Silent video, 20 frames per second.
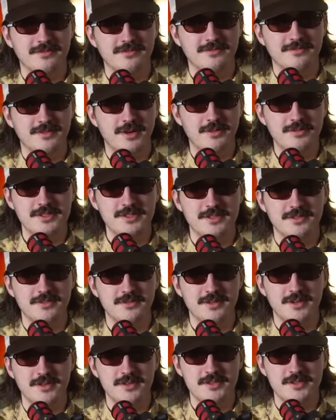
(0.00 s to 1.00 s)
what was it? What
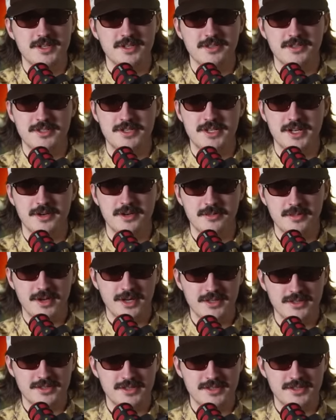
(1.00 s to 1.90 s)
are those called? Jitterbugs?